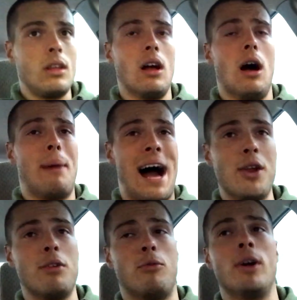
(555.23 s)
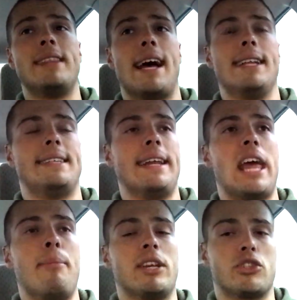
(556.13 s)
But how to avoid that?
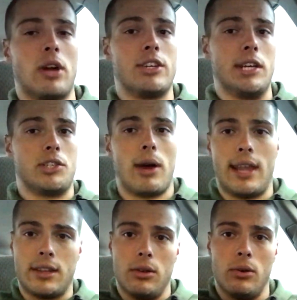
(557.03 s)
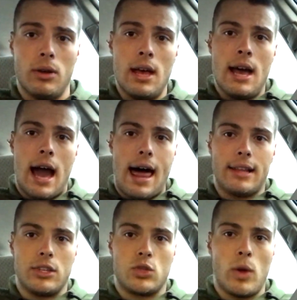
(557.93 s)
Dynamic stretching. So I like to
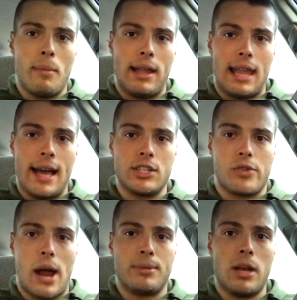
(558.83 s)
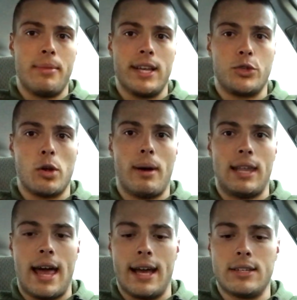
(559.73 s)
swing my legs, grab something and swing my
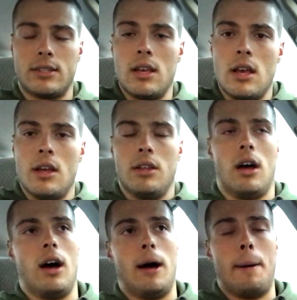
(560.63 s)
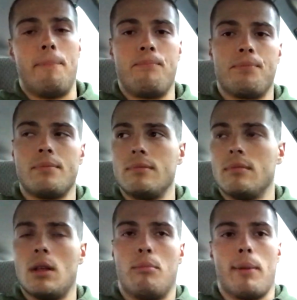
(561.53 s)
legs,
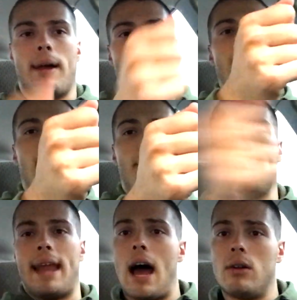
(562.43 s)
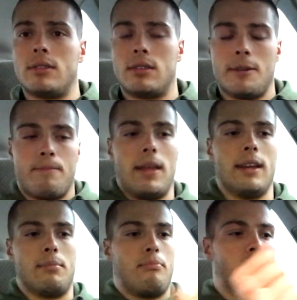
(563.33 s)
bring my leg up and out,
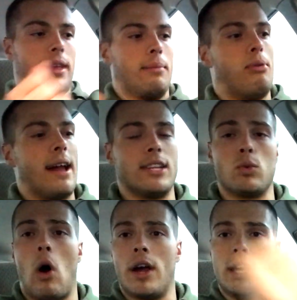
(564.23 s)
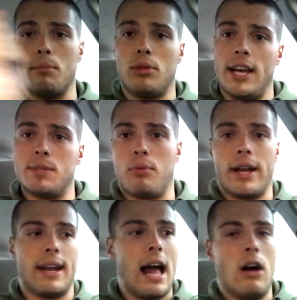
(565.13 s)
and like practice walking in place,
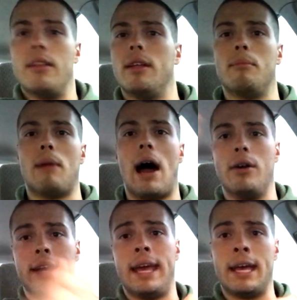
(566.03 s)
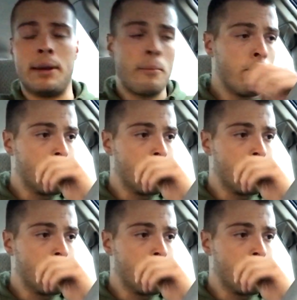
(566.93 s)
bringing it out, and then out and in.